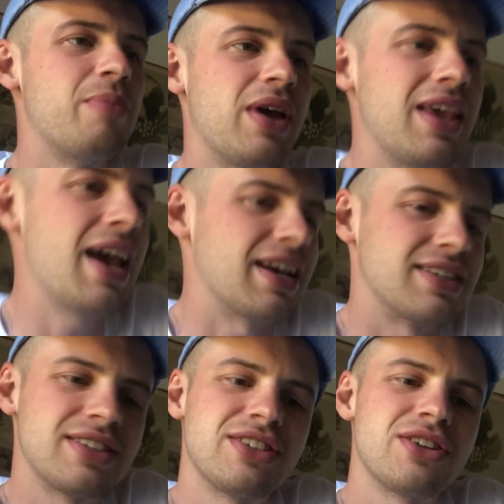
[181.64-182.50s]
But
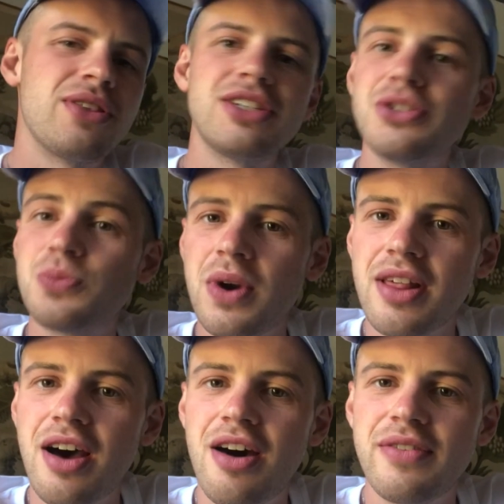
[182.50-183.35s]
yes, so this is one of
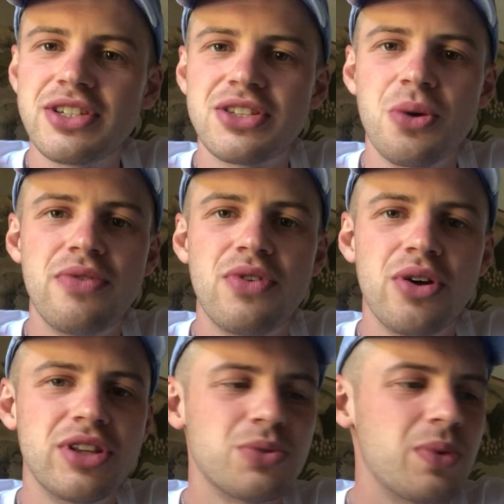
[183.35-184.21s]
the harvests that we've
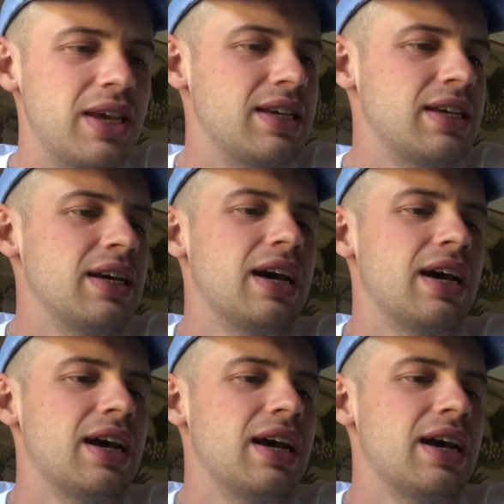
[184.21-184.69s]
got this week.